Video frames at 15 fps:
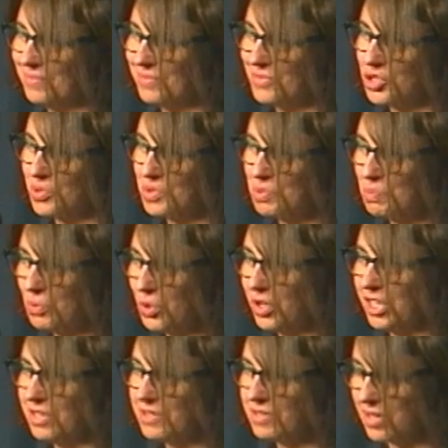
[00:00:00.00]
She was born
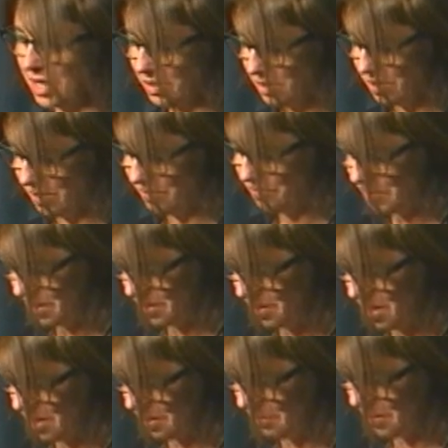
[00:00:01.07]
in Saigon,
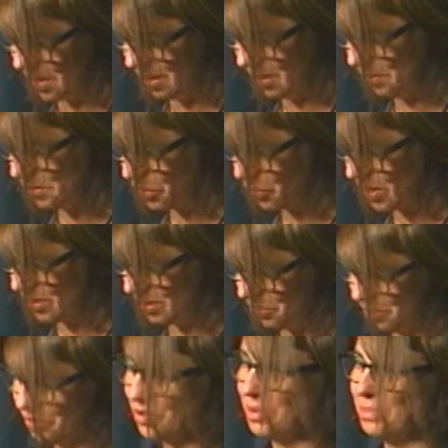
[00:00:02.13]
Vietnam, and immigrated
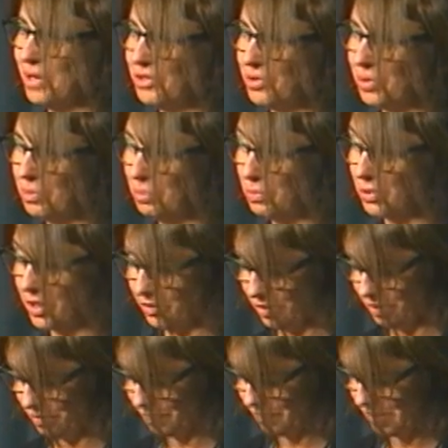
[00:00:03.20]
with her mother and
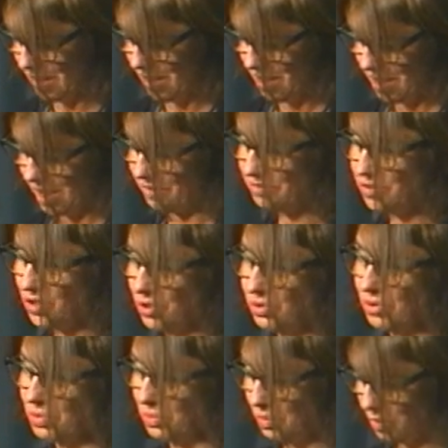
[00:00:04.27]
brother after
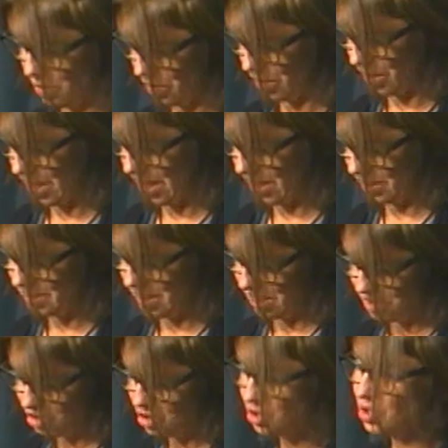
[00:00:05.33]
the war at
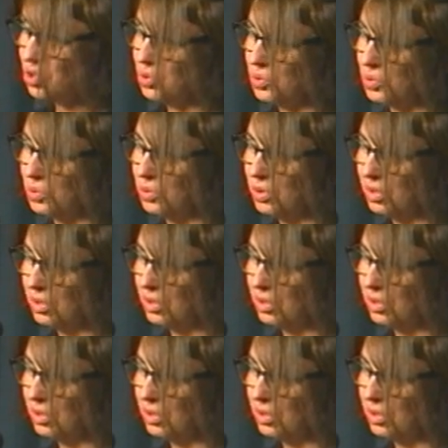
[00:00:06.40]
age two.